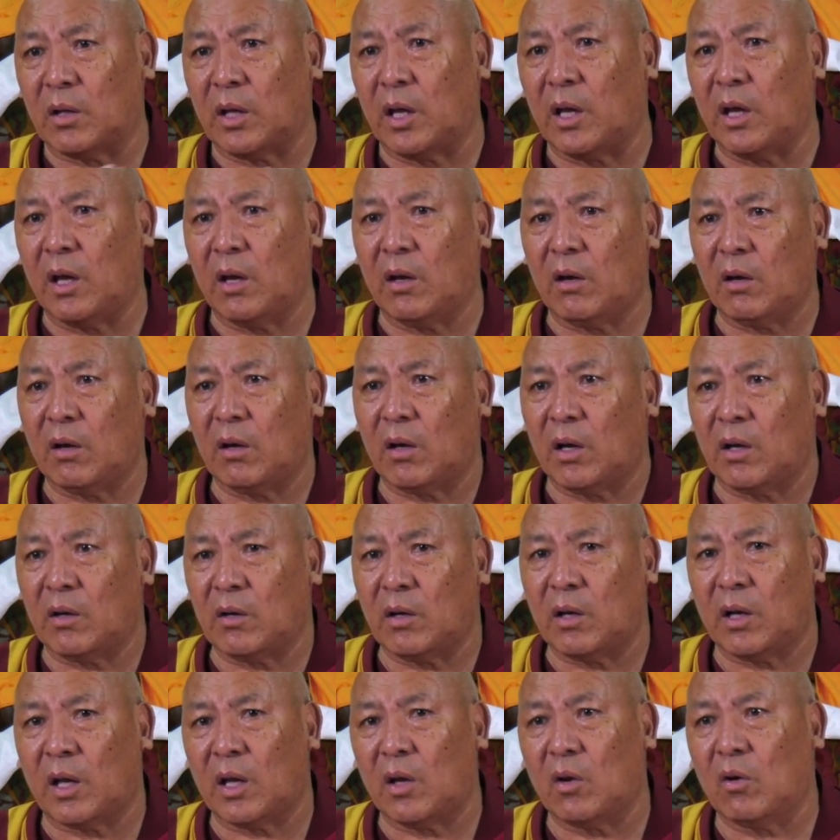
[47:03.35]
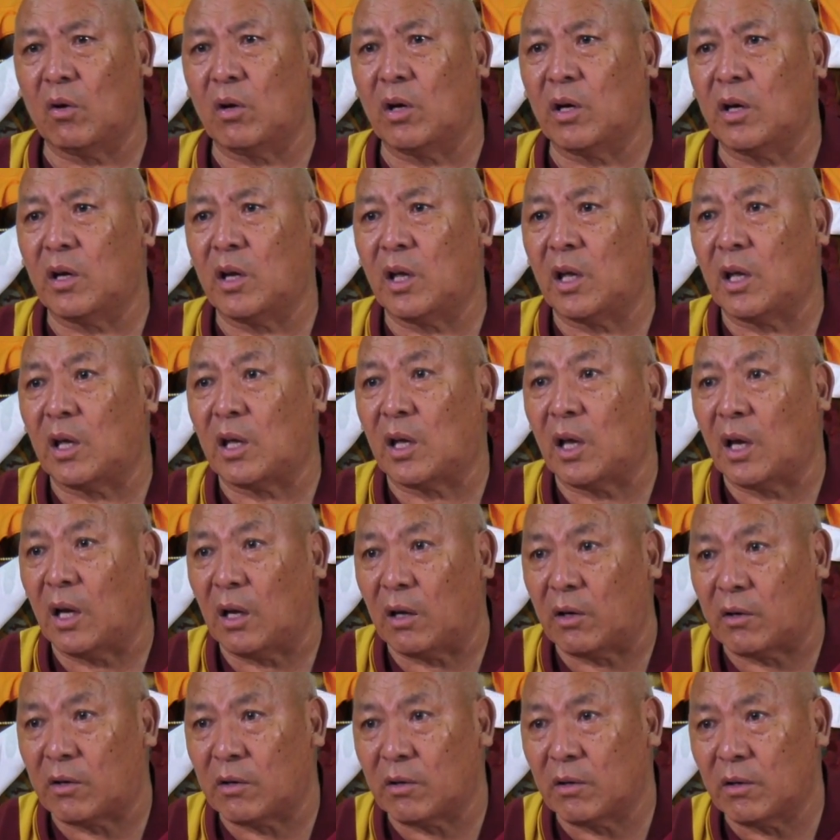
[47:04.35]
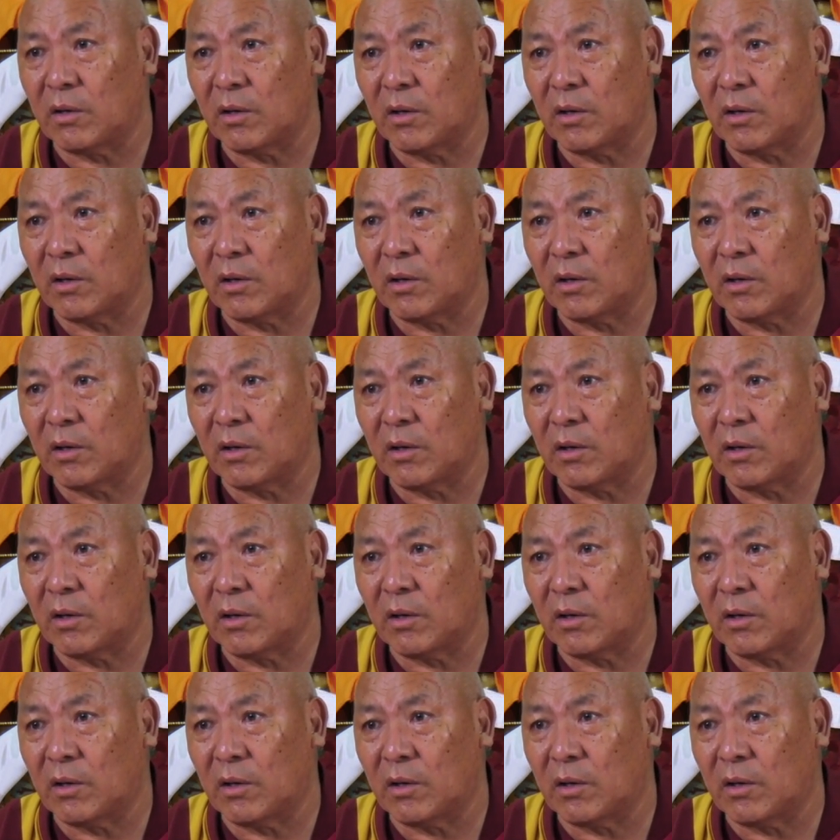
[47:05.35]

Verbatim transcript: nine hundred ninety-nine already he killed.